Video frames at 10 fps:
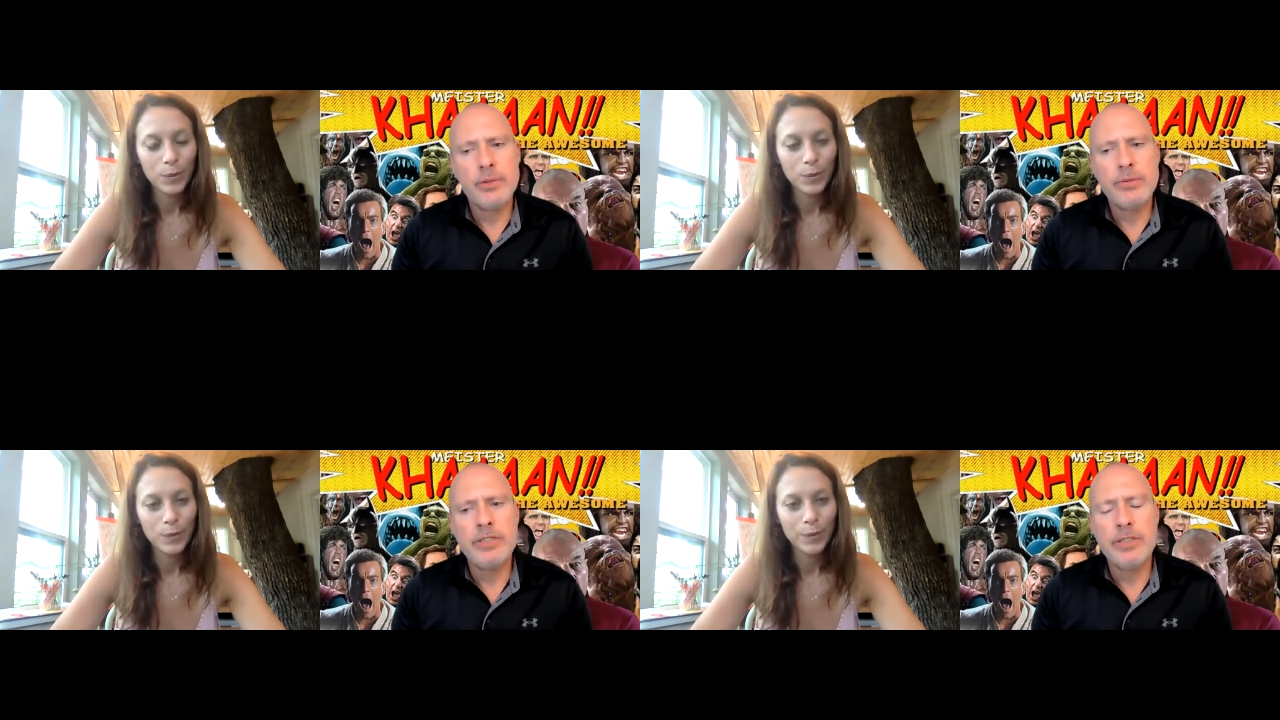
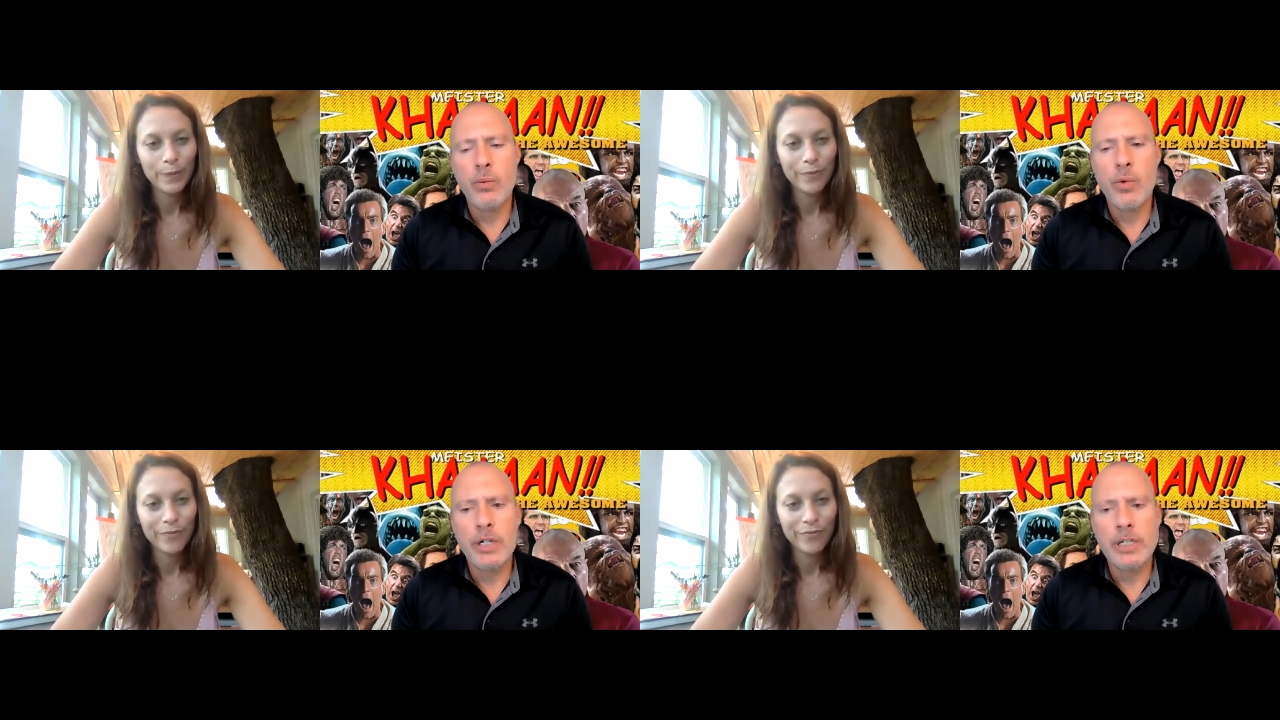Speaker 1: what was the
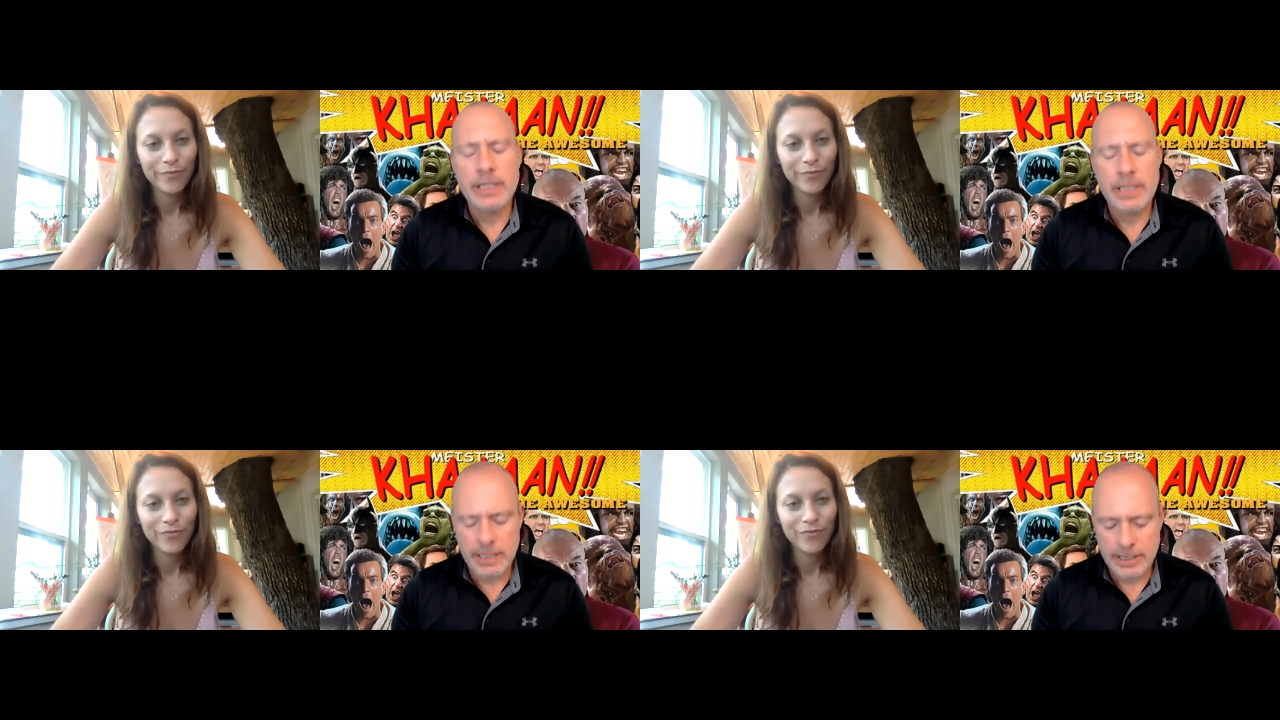
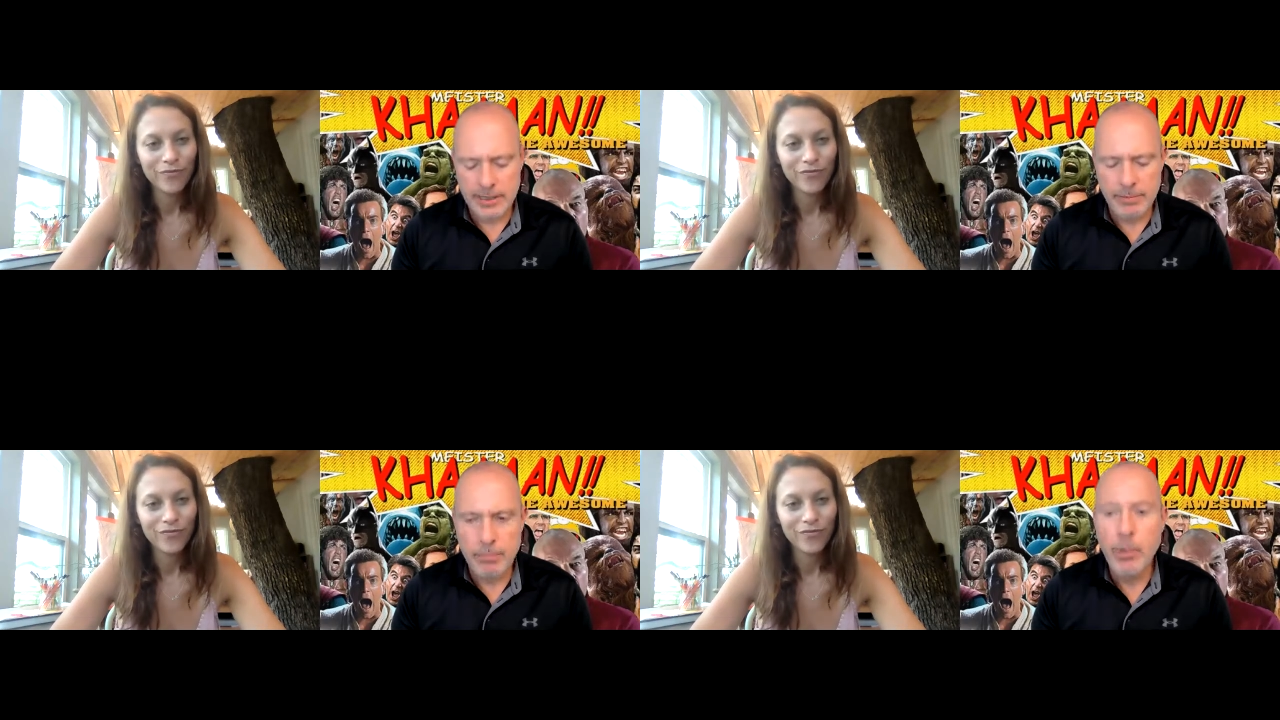one?
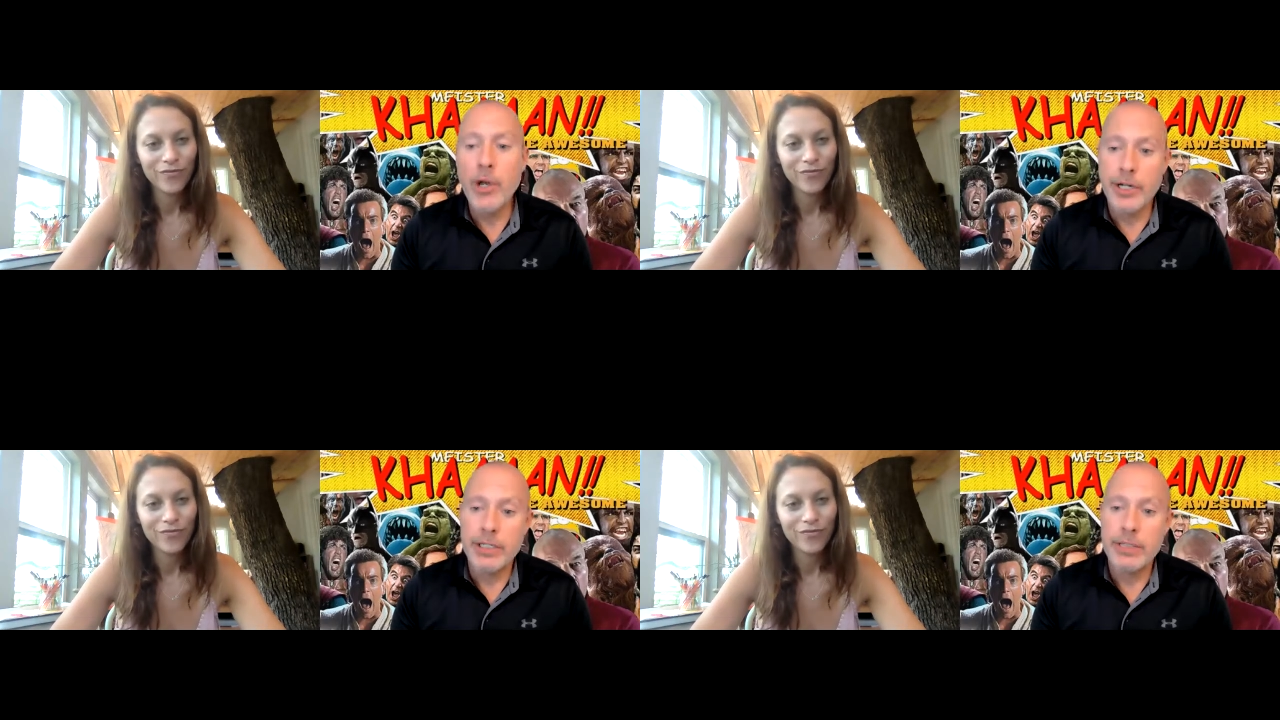Um,
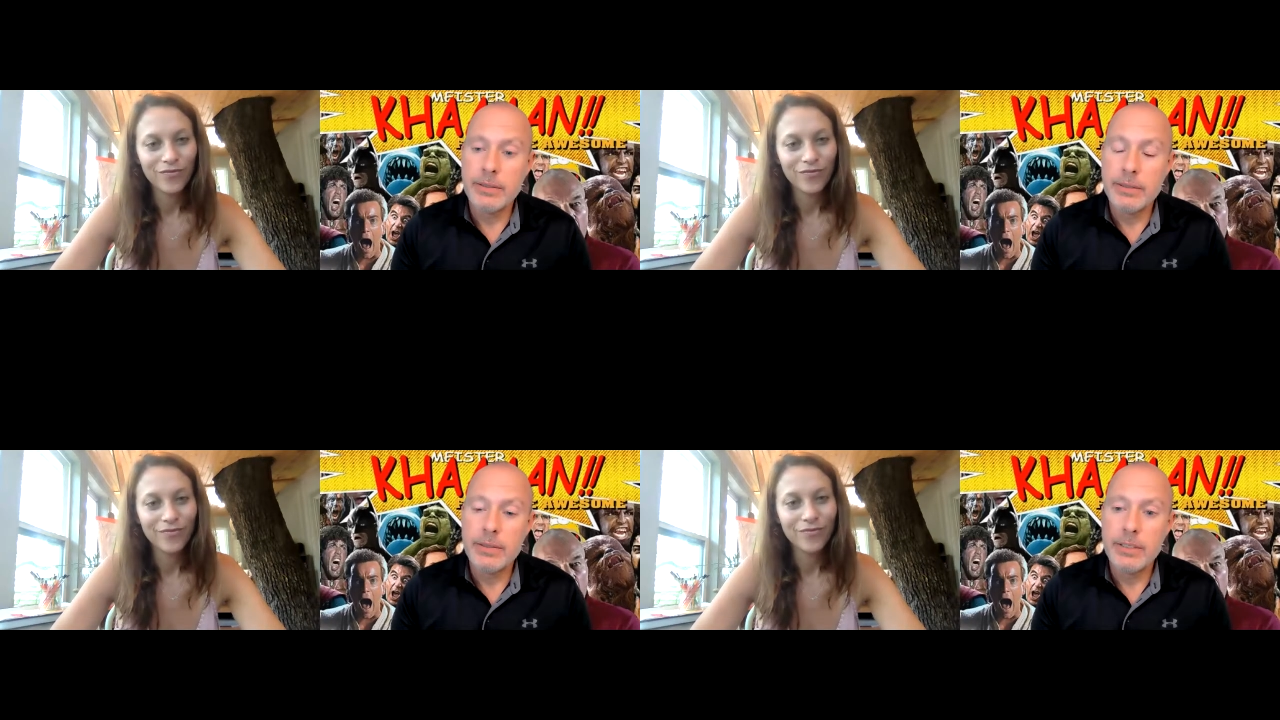Boyhood.
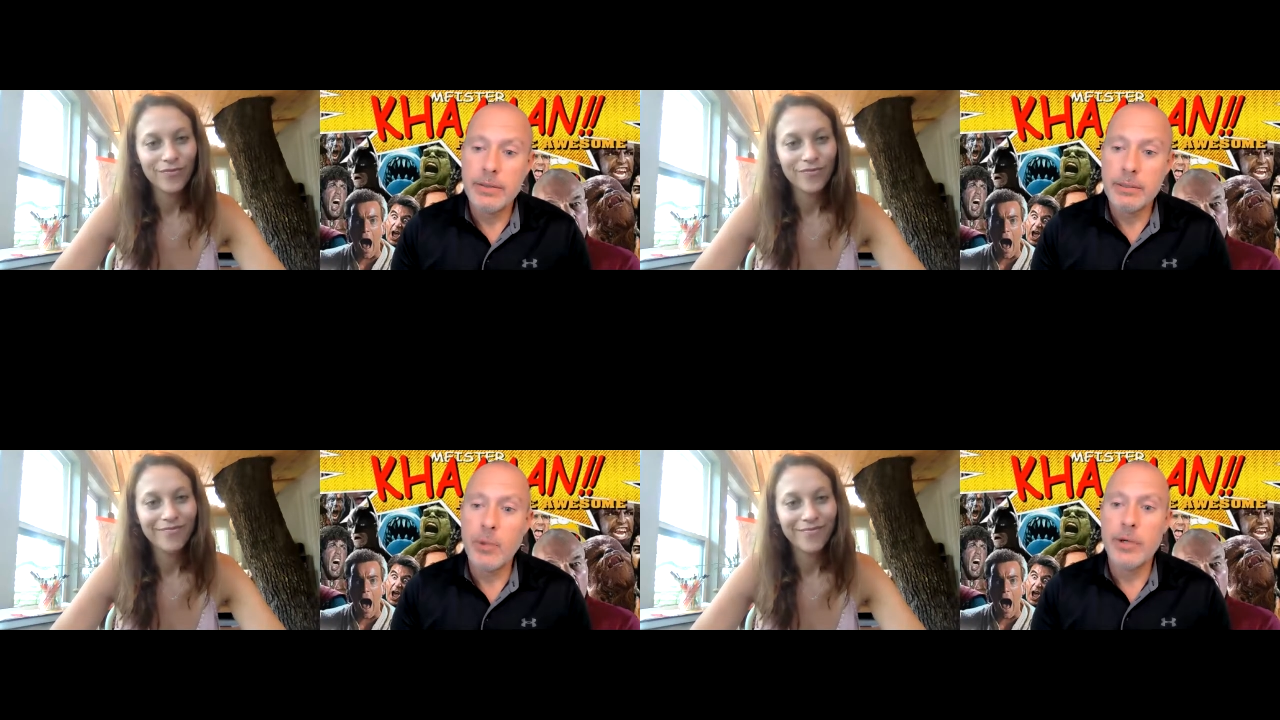
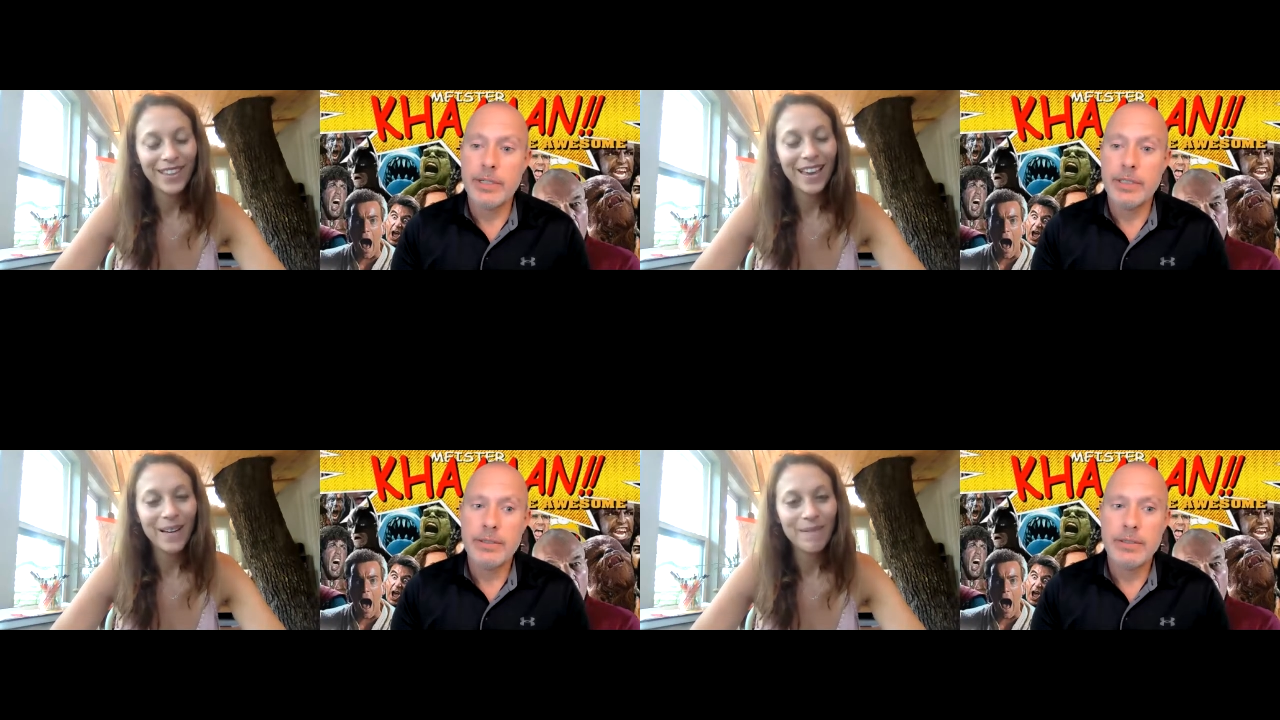You were in
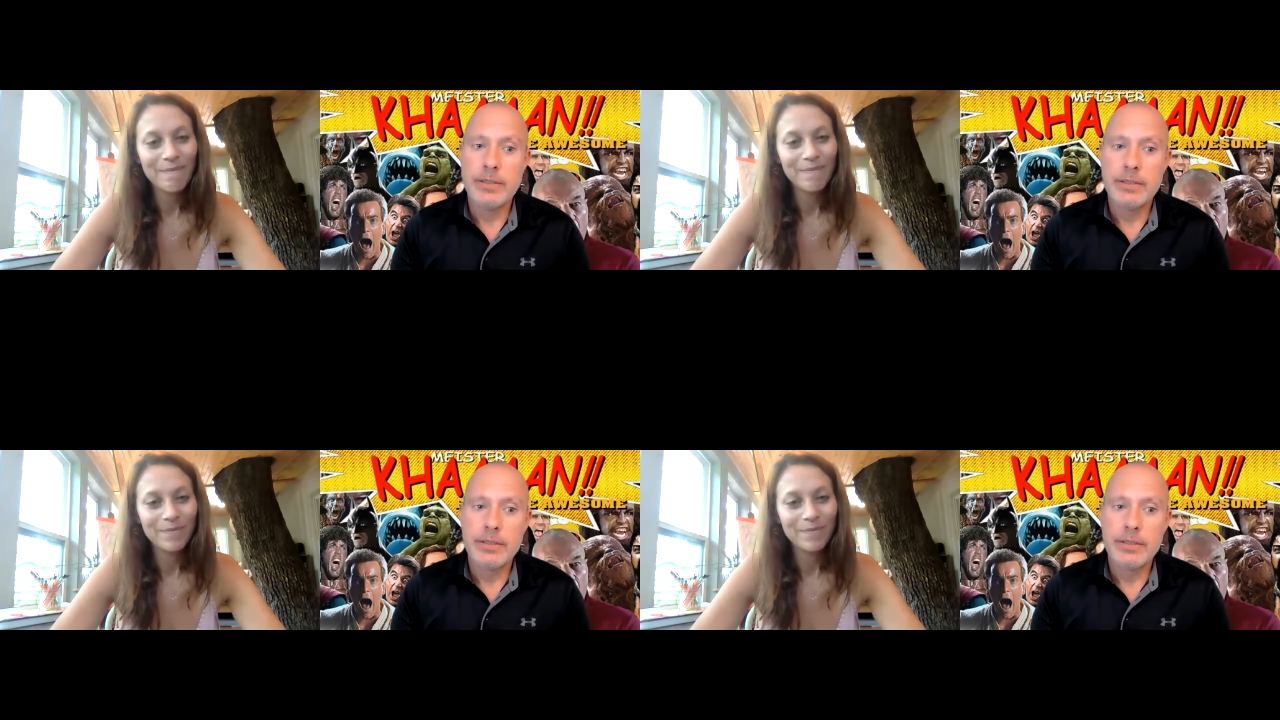Boyhood.